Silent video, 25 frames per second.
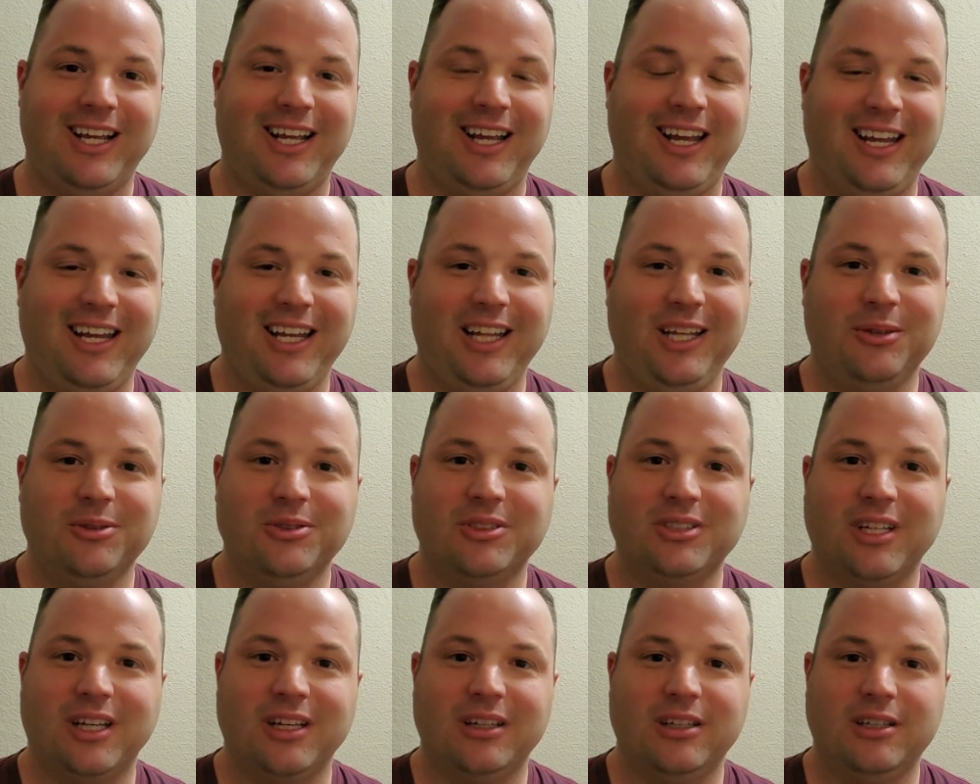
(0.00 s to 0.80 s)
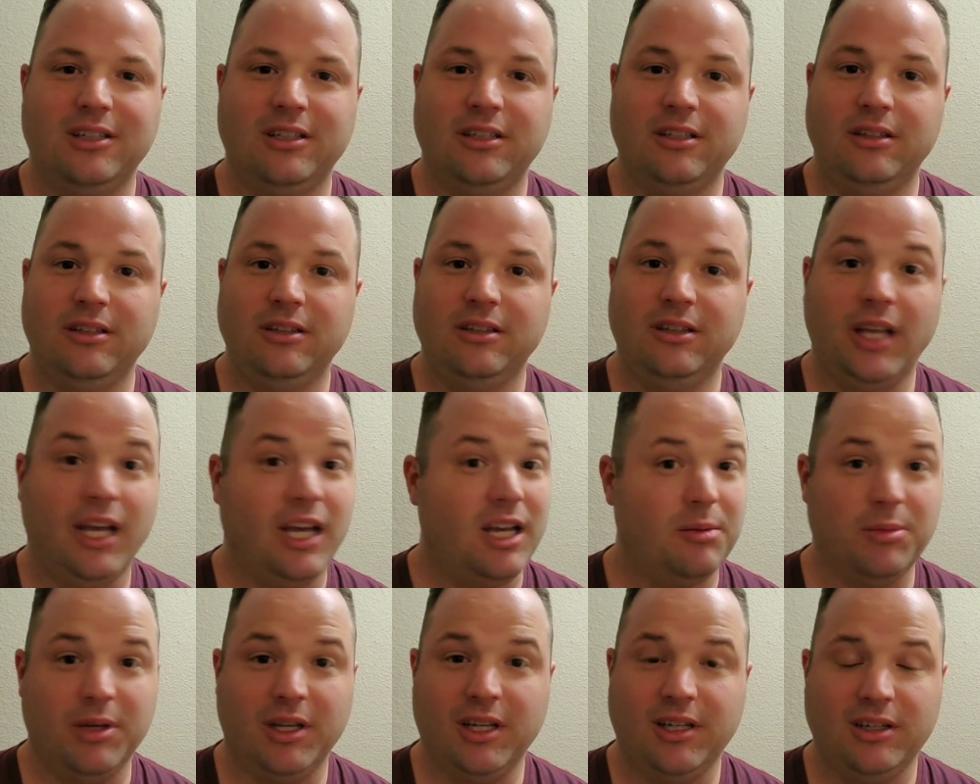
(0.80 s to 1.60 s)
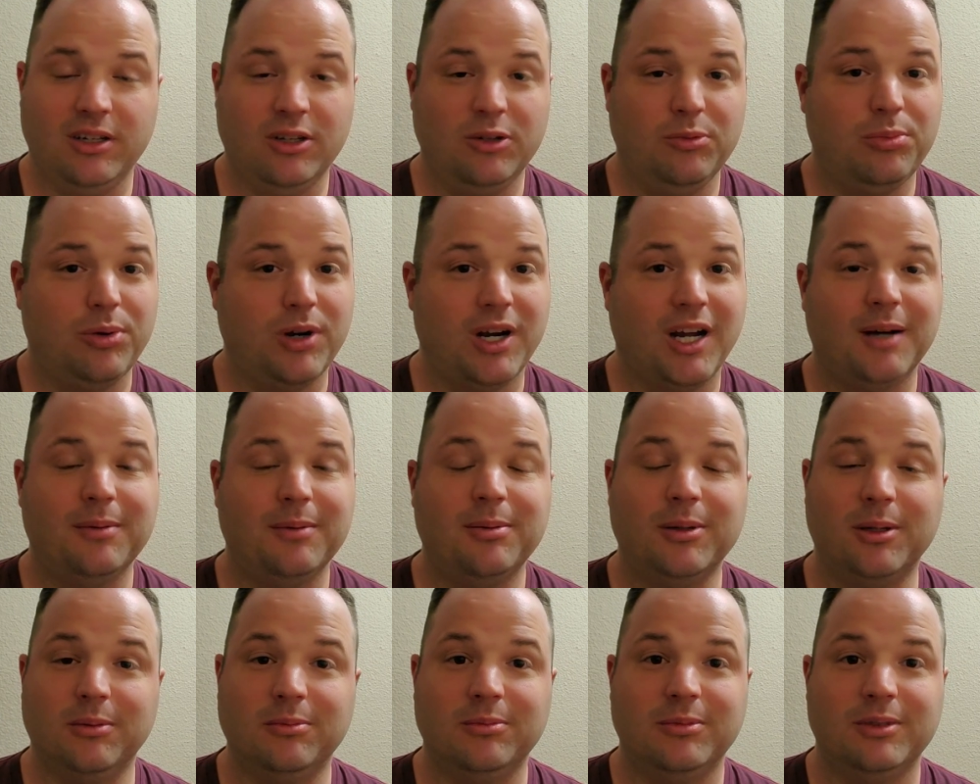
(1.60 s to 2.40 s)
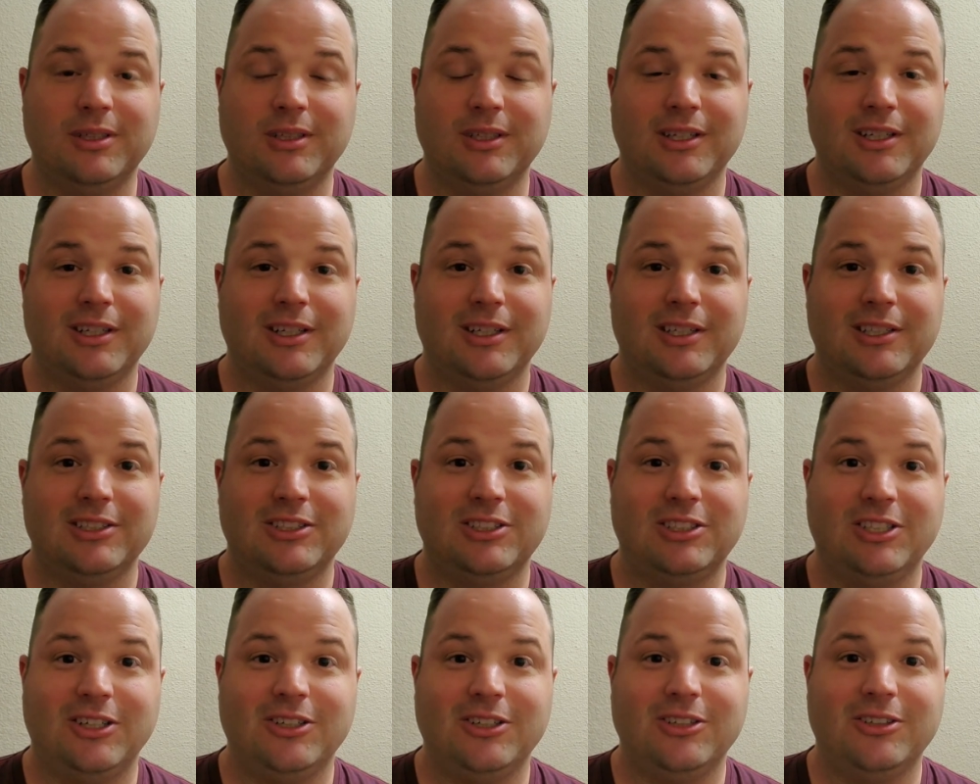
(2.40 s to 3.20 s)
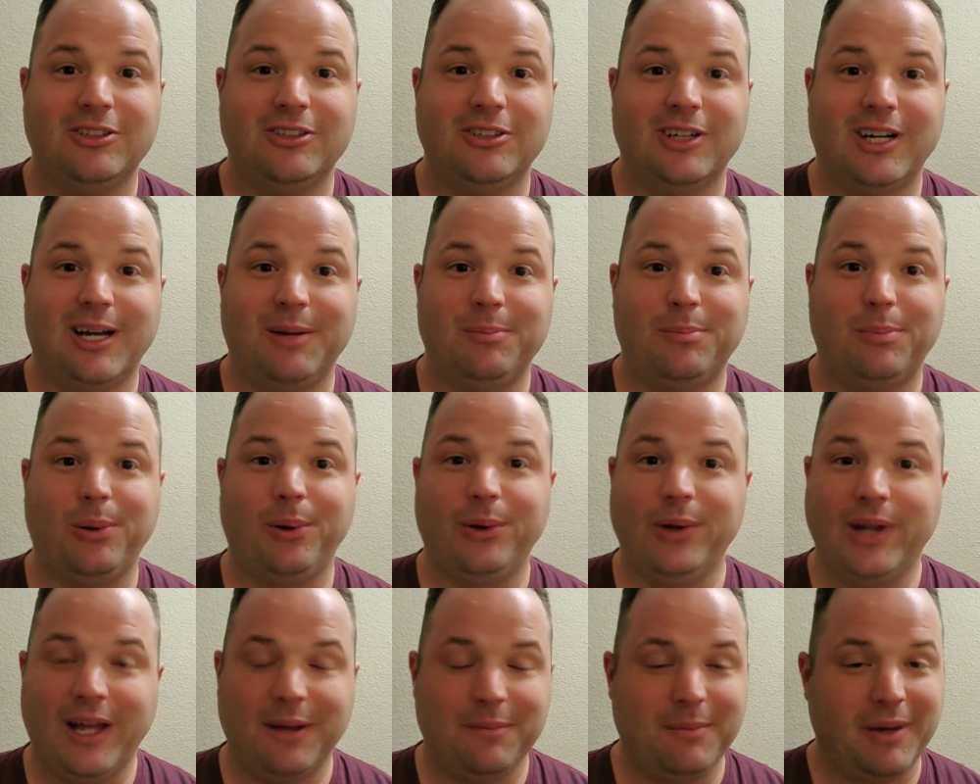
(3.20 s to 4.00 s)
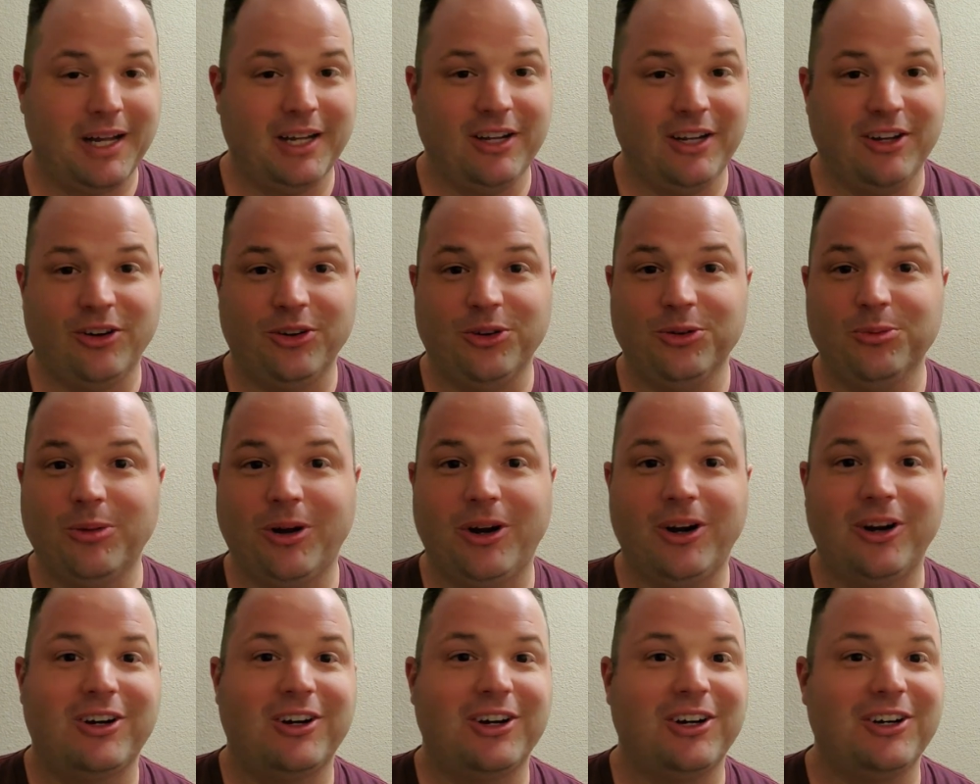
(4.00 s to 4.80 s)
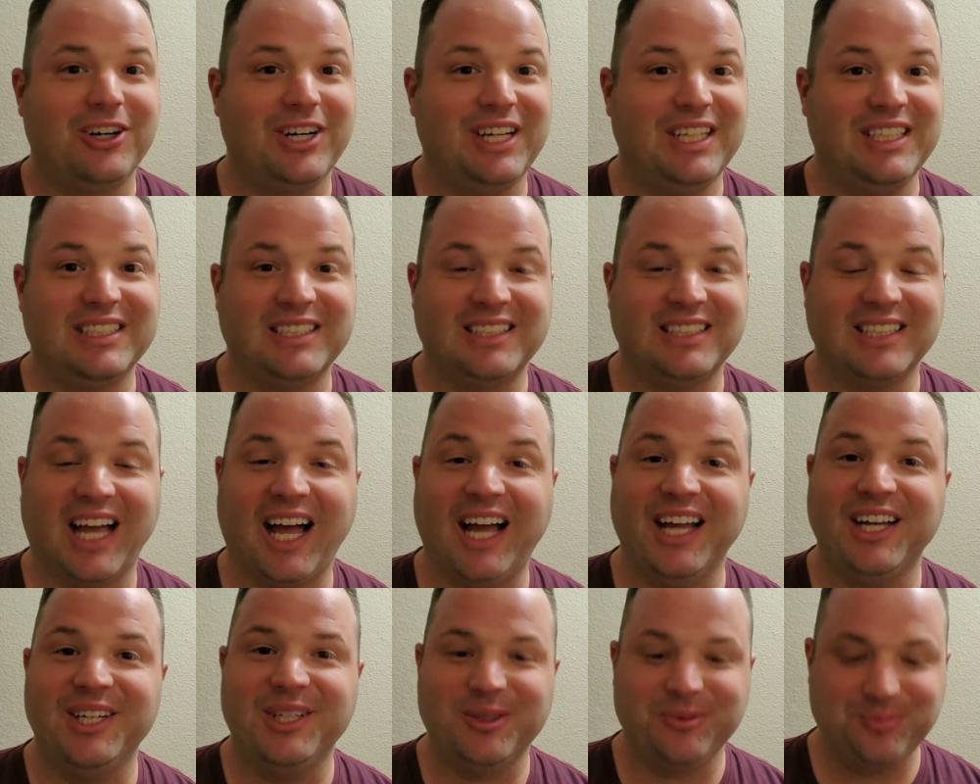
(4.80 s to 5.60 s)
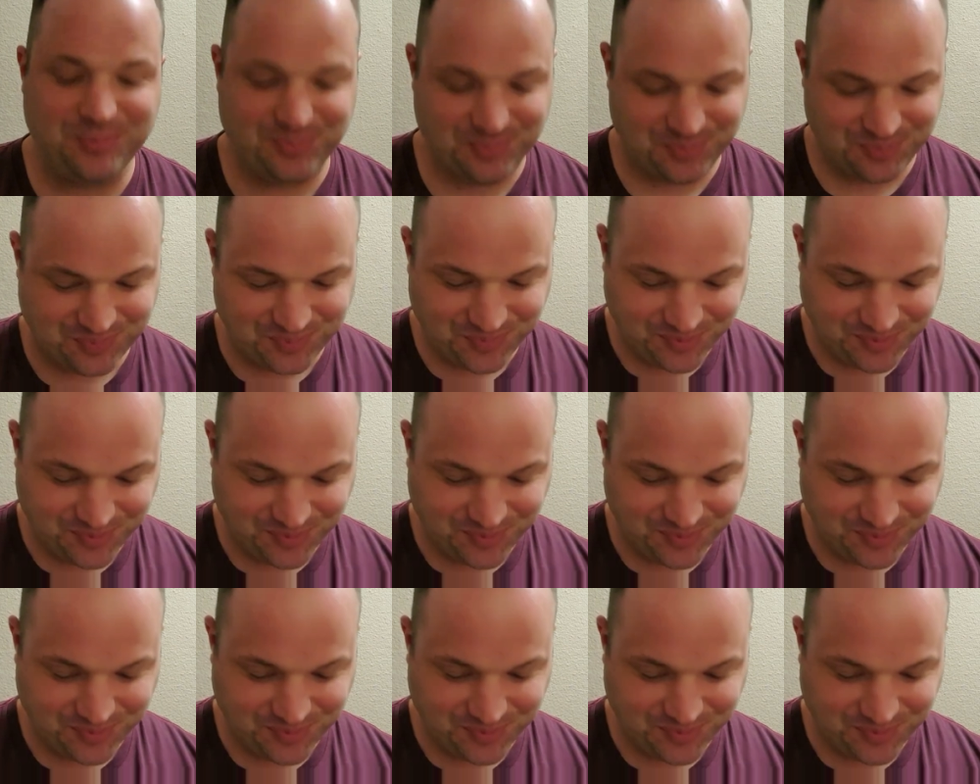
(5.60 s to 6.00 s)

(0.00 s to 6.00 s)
And he was like, yeah, man, no problem. So I pulled out my gold marker. He signed them.